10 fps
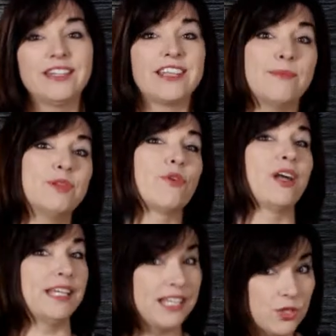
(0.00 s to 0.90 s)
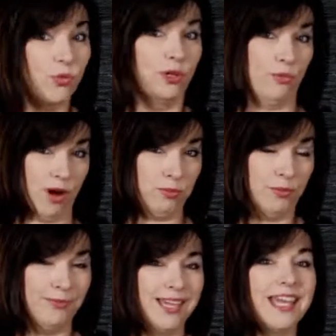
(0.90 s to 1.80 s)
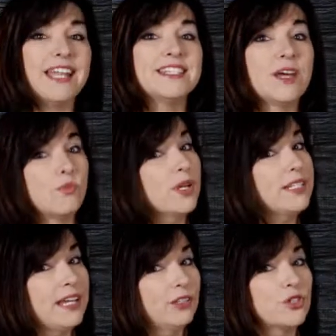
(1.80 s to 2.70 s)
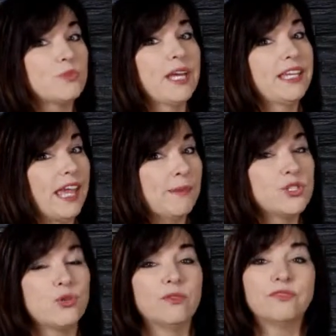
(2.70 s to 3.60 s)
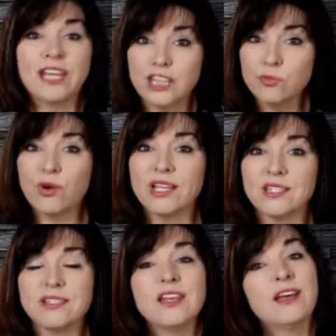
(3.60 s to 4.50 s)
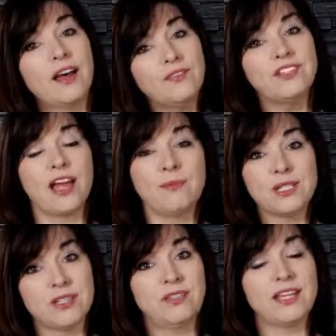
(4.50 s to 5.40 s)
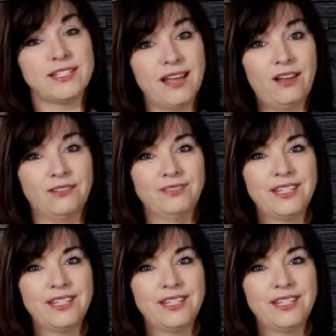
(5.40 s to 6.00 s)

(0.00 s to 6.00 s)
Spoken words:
Diamond fraud is a real problem, and some retailers play games to inflate the prices of the diamonds that they sell.